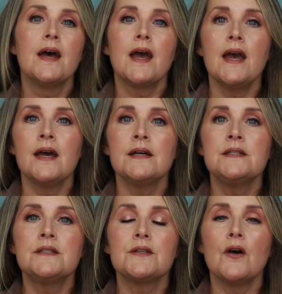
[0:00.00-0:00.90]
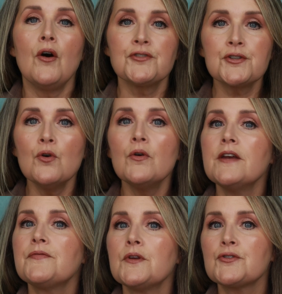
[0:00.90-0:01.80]
And also,
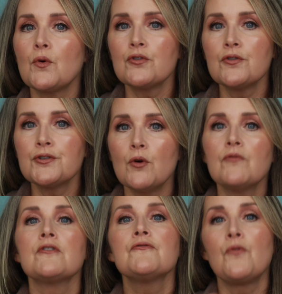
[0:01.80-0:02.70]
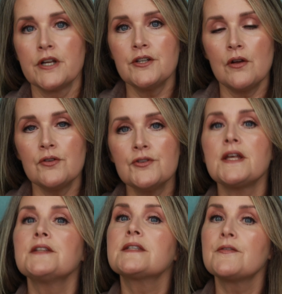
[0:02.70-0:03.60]
if there's orders over $40,
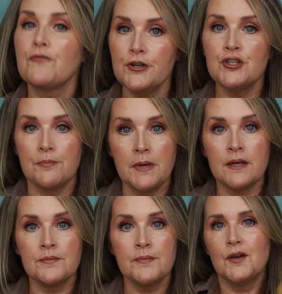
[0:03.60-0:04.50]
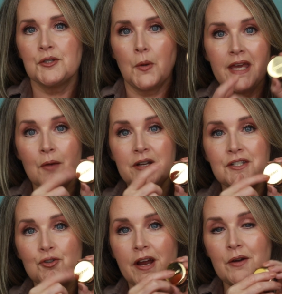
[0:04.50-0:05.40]
that's free shipping. So I can't wait to
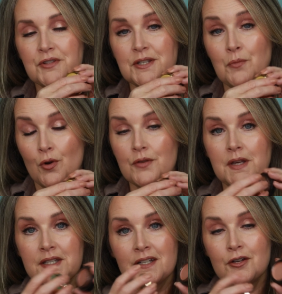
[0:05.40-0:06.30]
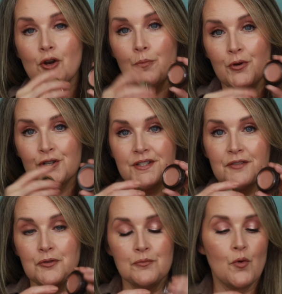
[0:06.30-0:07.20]
try out some more of these. I'm going to go purchase a
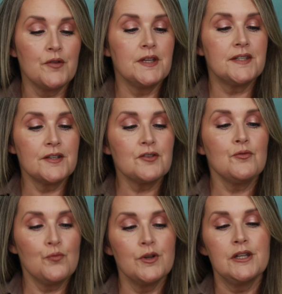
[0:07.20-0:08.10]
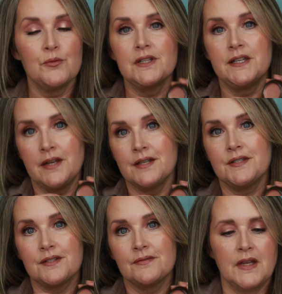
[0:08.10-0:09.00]
few more of these. These are really, really
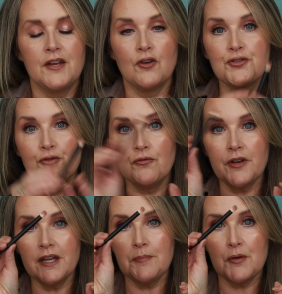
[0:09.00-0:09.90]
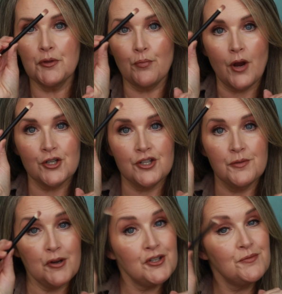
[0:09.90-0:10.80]
nice. And also, don't forget about the brush. The
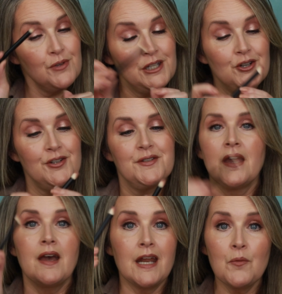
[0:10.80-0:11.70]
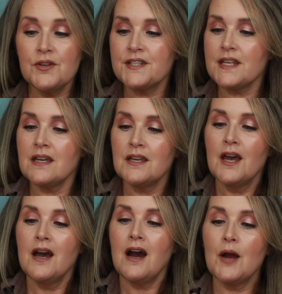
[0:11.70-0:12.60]
brush is really good. And I will say,
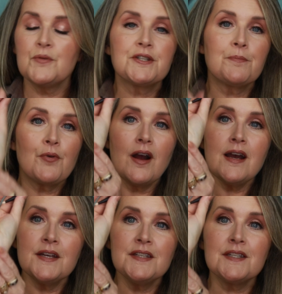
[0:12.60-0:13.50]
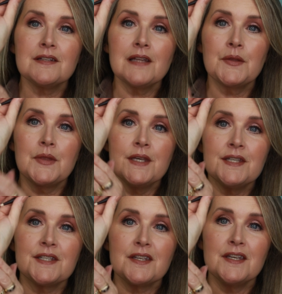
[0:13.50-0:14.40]
I was surprised. Like,
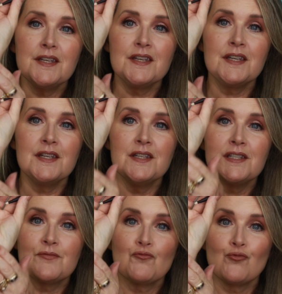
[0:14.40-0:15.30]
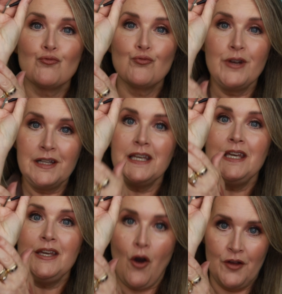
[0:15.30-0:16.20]
this is
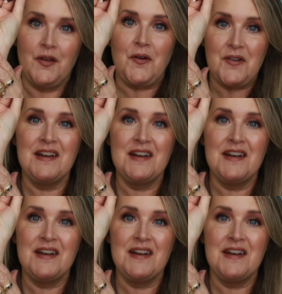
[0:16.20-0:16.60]
really on there.